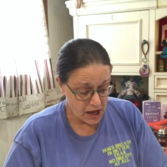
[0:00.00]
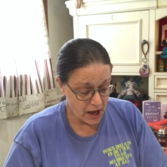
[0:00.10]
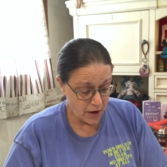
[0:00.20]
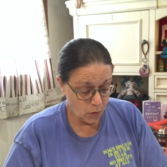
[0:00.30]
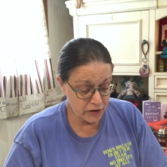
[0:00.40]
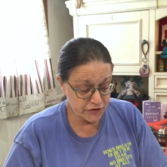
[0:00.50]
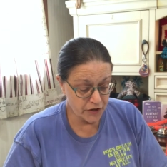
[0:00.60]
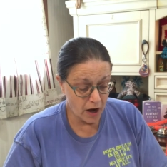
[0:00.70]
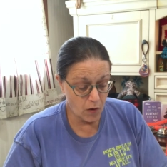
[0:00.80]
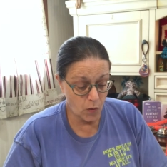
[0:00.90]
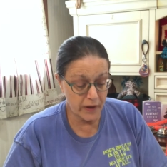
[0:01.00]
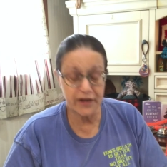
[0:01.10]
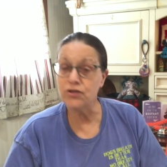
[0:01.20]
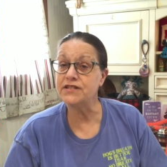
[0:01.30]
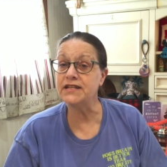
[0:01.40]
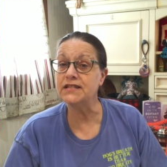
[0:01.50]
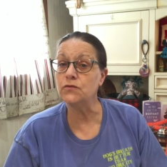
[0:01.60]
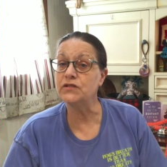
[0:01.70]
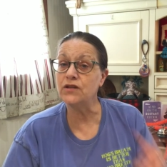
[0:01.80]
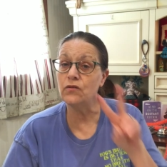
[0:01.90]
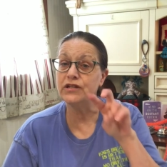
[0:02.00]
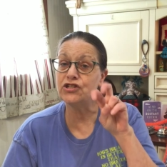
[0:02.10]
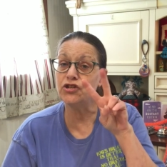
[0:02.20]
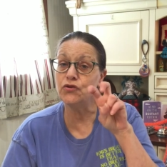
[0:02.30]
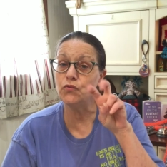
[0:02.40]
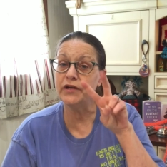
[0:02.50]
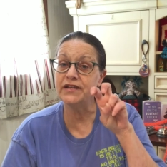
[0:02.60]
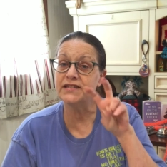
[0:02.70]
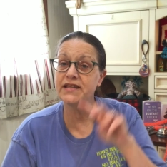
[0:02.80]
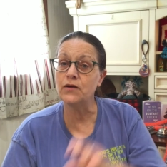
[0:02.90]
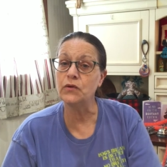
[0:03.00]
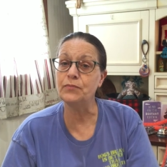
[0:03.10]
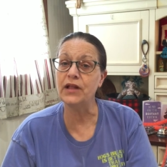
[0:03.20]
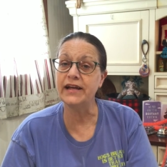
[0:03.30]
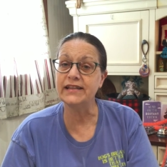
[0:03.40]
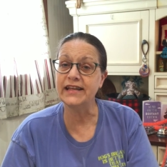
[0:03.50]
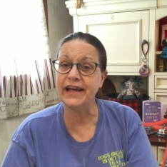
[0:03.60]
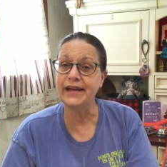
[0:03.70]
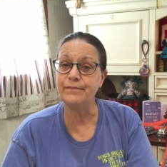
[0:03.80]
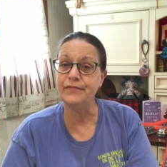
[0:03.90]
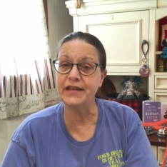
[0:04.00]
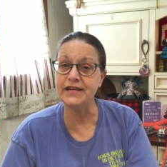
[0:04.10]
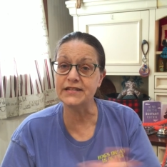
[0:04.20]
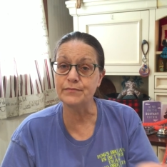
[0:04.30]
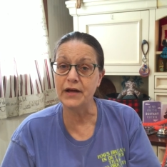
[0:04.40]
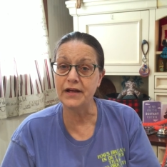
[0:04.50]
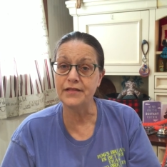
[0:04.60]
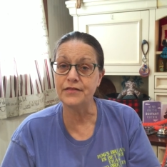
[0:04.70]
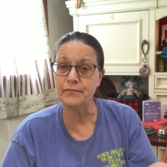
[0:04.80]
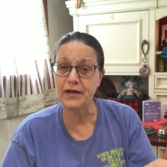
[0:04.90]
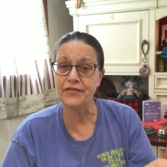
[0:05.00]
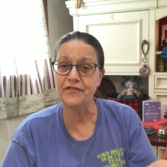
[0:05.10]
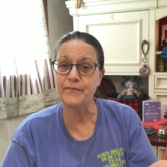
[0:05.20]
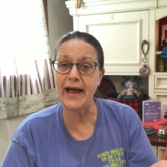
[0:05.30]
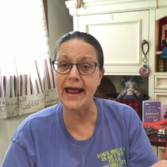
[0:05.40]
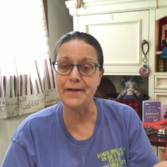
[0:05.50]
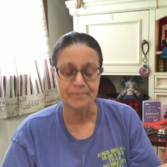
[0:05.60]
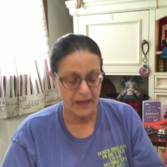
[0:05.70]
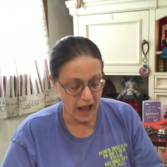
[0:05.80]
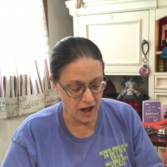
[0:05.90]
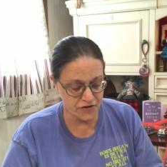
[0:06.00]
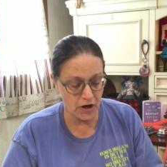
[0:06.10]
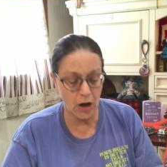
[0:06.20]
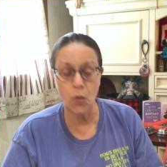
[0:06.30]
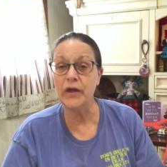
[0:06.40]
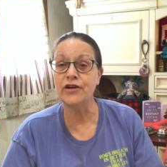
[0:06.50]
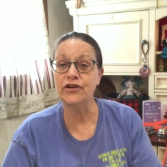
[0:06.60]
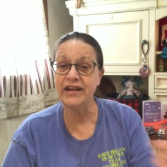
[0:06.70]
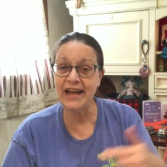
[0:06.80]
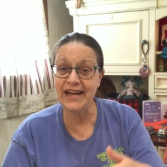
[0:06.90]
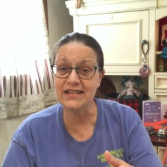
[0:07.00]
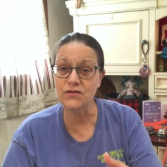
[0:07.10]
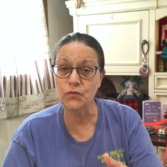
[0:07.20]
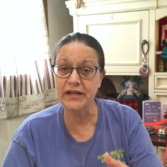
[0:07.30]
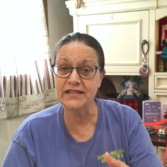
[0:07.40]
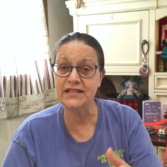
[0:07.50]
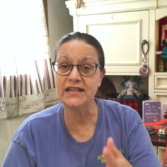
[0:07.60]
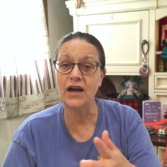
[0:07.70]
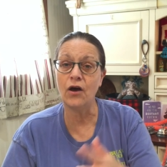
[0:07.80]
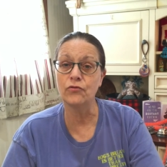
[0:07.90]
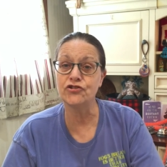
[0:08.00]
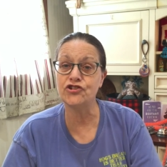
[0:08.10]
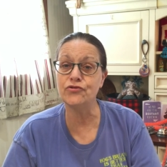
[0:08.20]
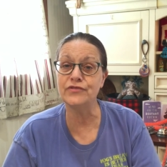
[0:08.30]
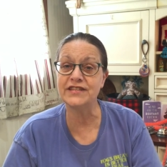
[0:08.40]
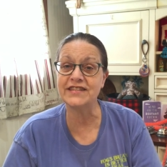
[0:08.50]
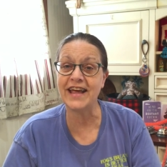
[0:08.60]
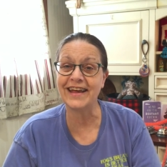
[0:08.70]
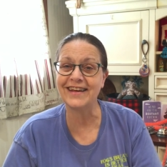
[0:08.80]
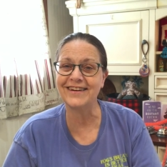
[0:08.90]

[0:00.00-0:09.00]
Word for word: Uh, we'll draw a winner. Since it was only two weeks that we played the game this month, the month of May, I'll draw a winner next Wednesday on June the second,